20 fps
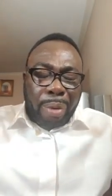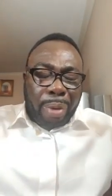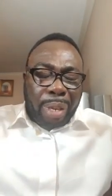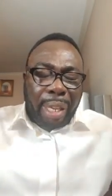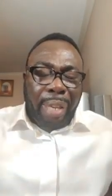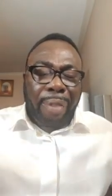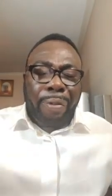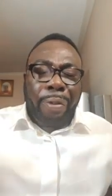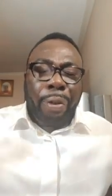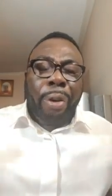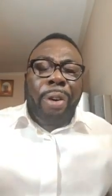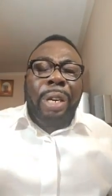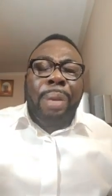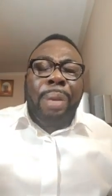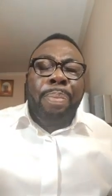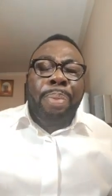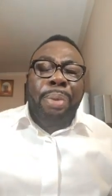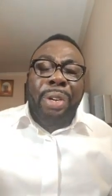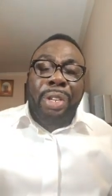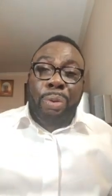We give you all the
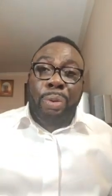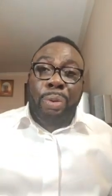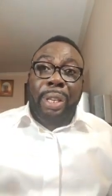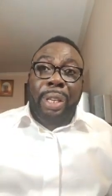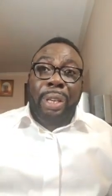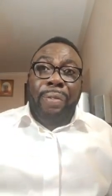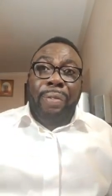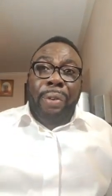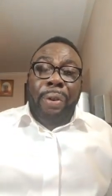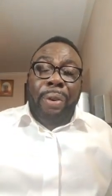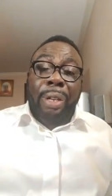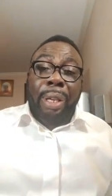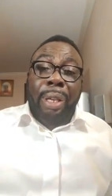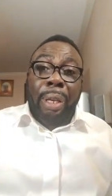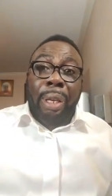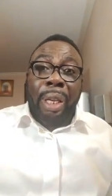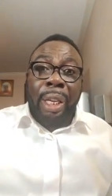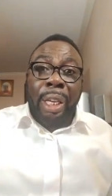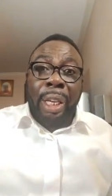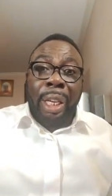praise. We give you all
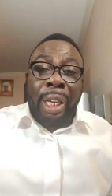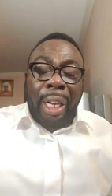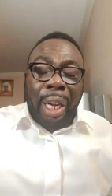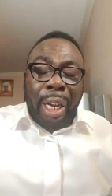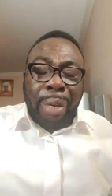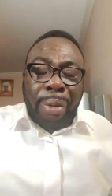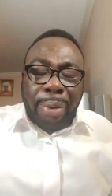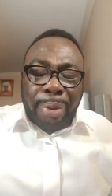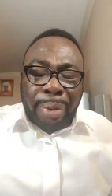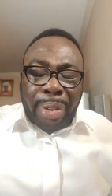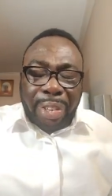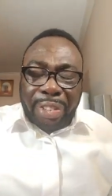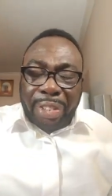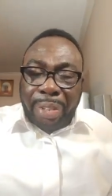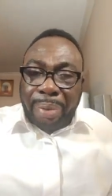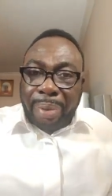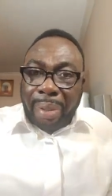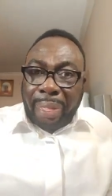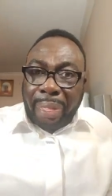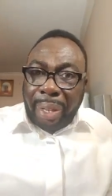the
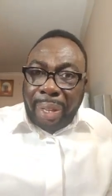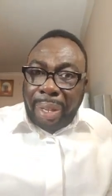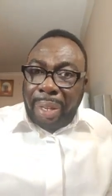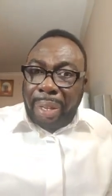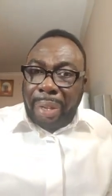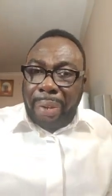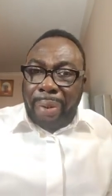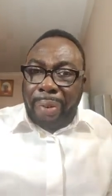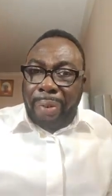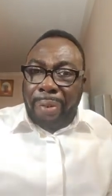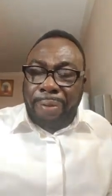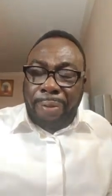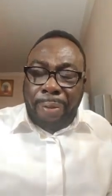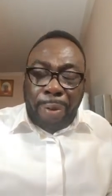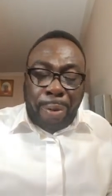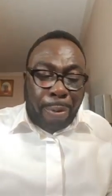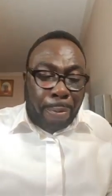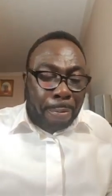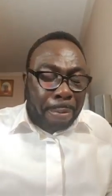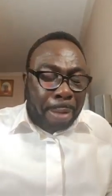adoration. We thank you
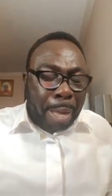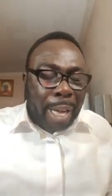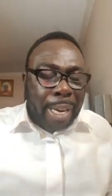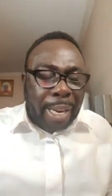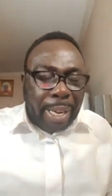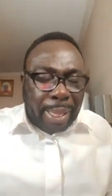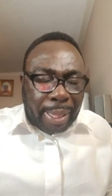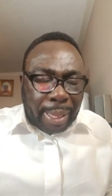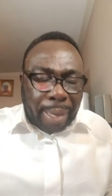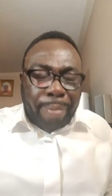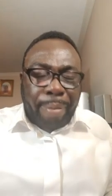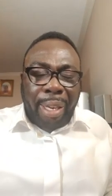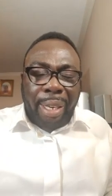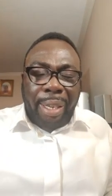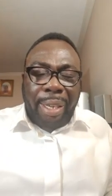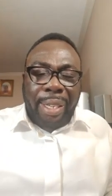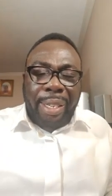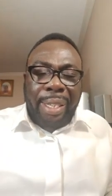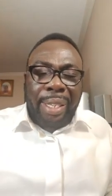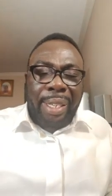for another
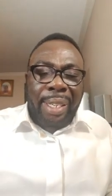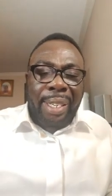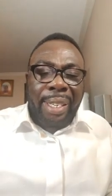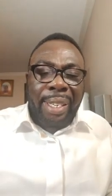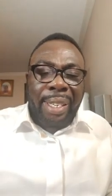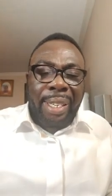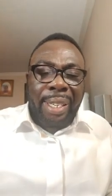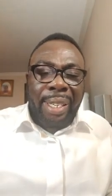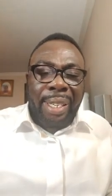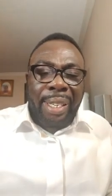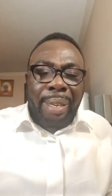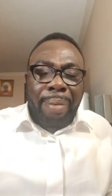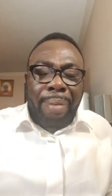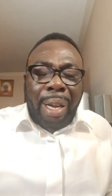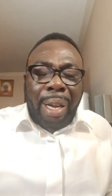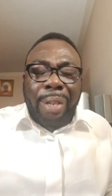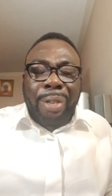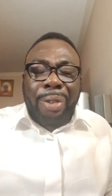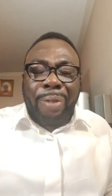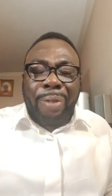month, the
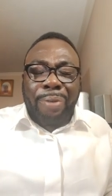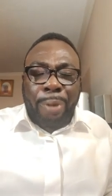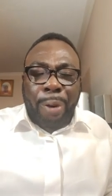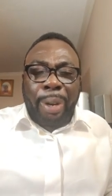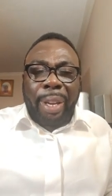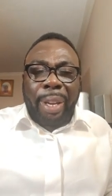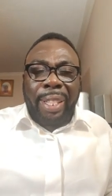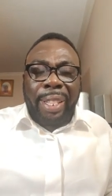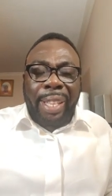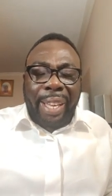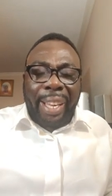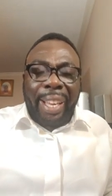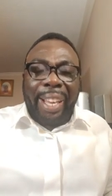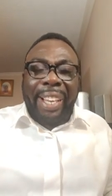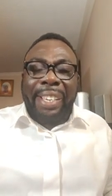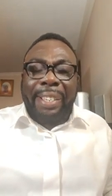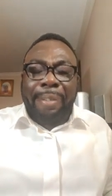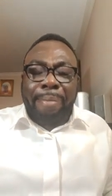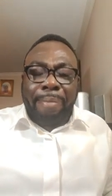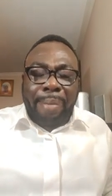month of August, the
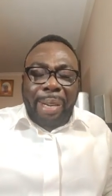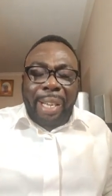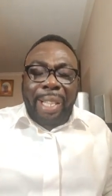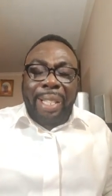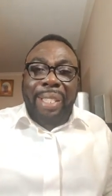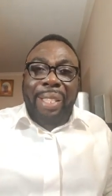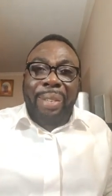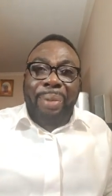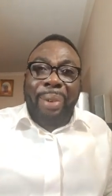eighth month.